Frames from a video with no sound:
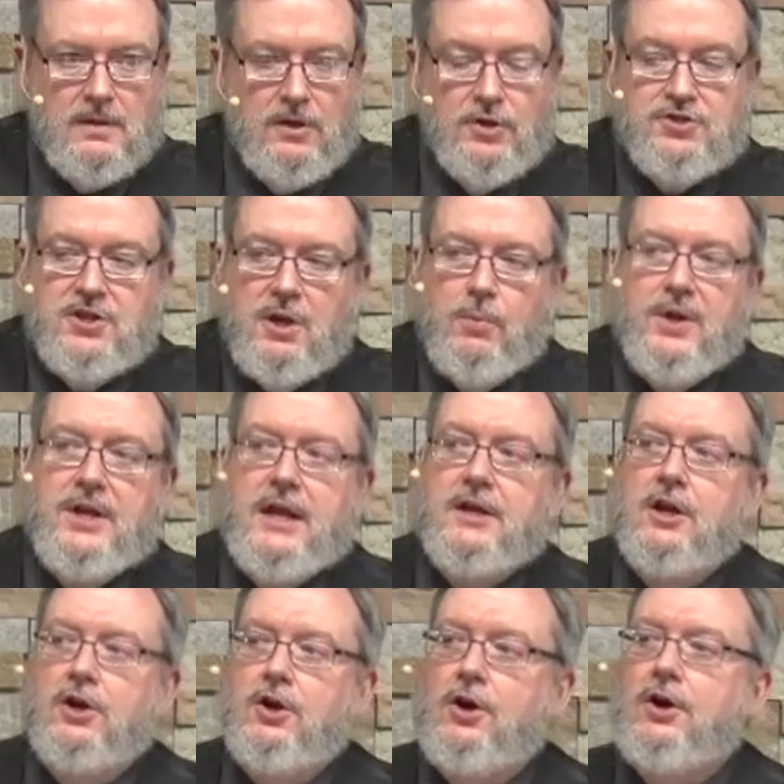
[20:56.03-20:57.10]
You see, we need
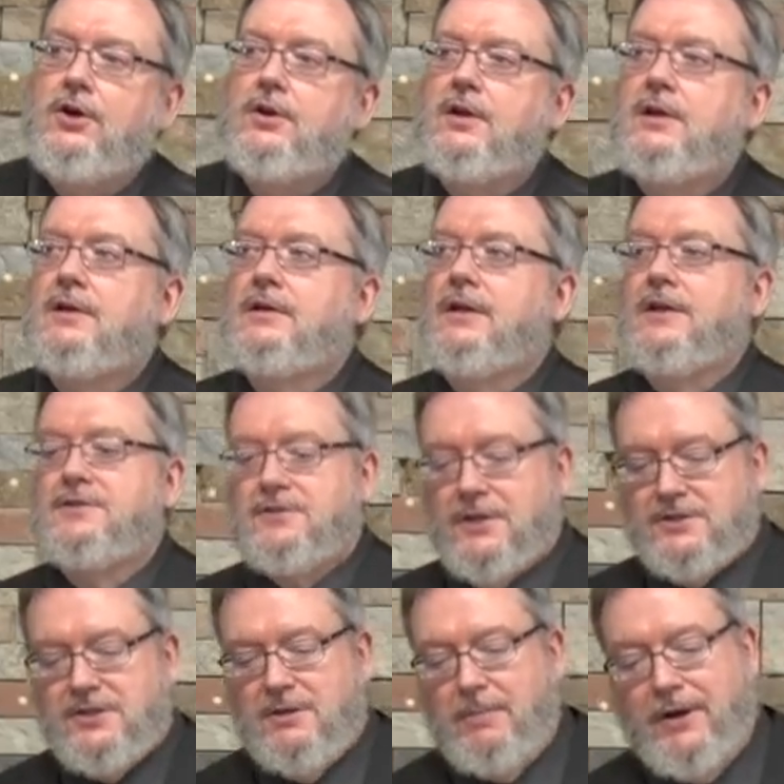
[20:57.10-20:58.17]
to learn, this,
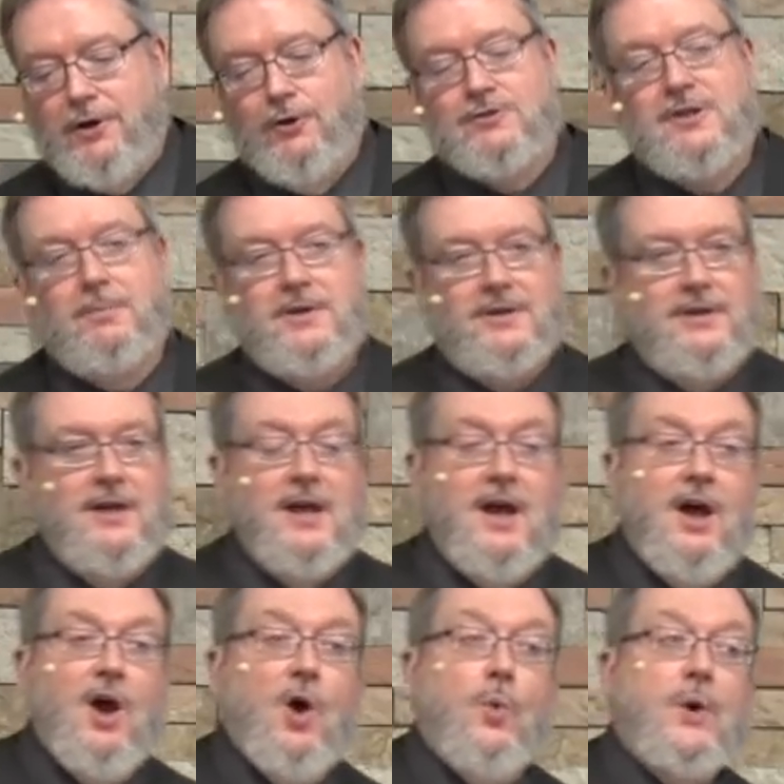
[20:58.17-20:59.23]
this is my notes, I'm gonna,
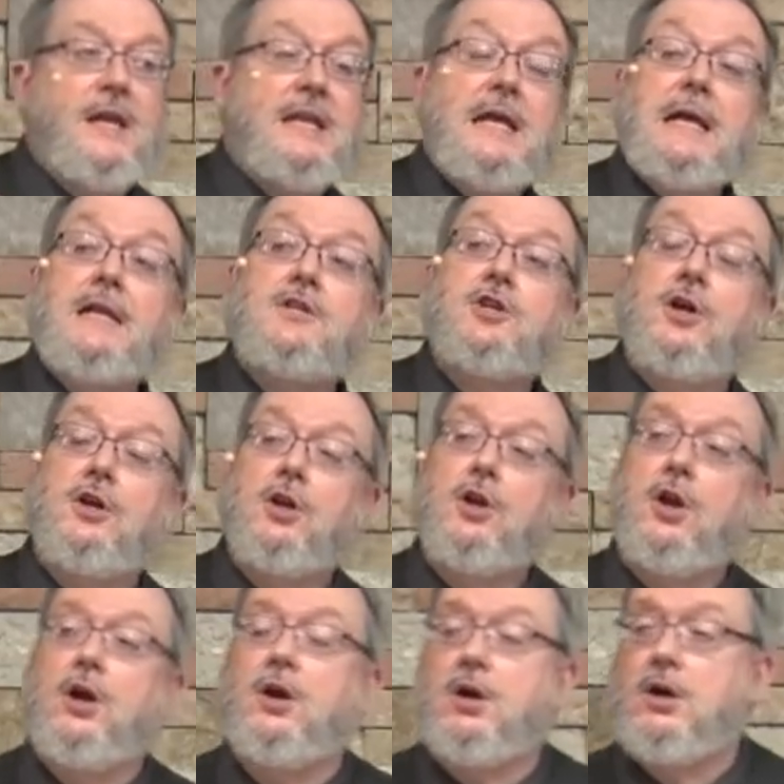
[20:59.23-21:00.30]
we need to
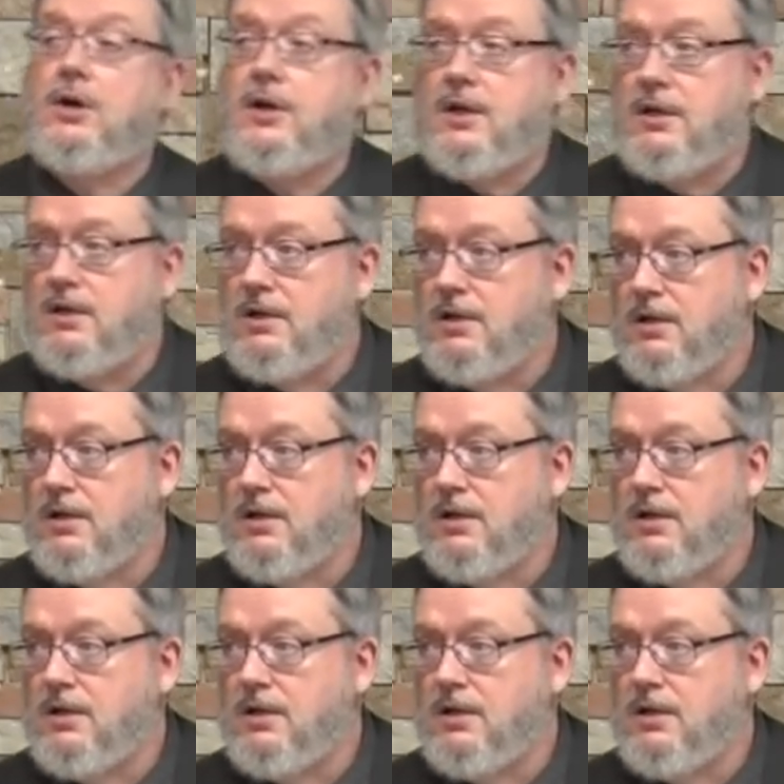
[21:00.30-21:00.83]
learn